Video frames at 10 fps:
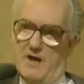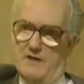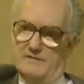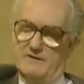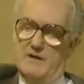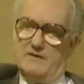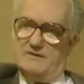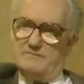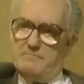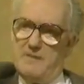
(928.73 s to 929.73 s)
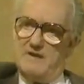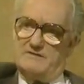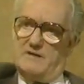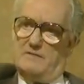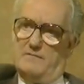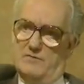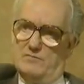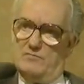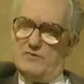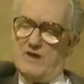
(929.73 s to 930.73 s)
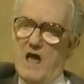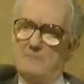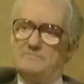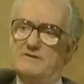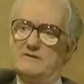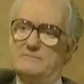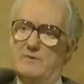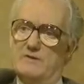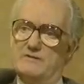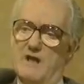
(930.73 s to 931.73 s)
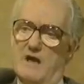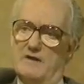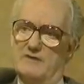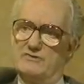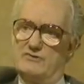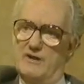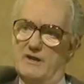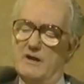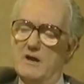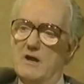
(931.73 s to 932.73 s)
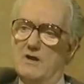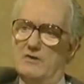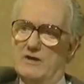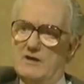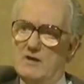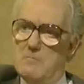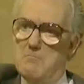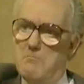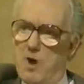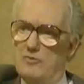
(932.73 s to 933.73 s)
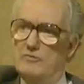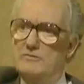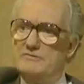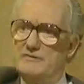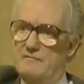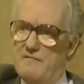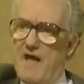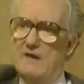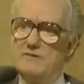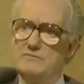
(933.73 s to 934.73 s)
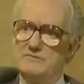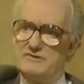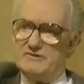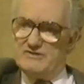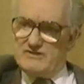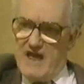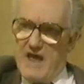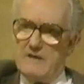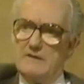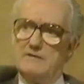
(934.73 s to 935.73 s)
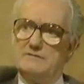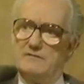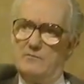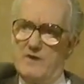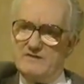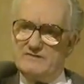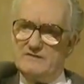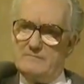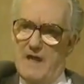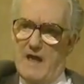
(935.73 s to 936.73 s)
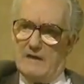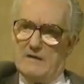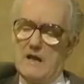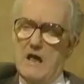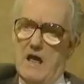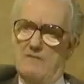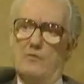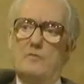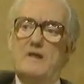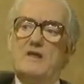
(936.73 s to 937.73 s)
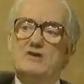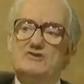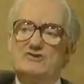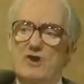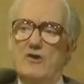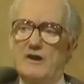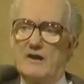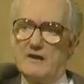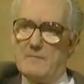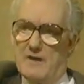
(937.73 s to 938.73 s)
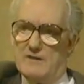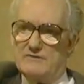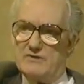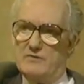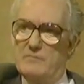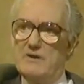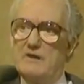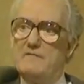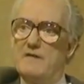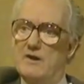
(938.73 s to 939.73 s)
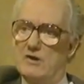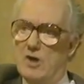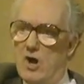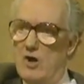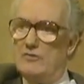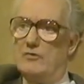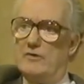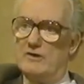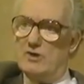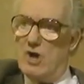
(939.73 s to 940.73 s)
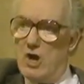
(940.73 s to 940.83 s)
This basic view that up to this point in our history, the morals and values and standards of Western man have all been historically based on belief in a god or in gods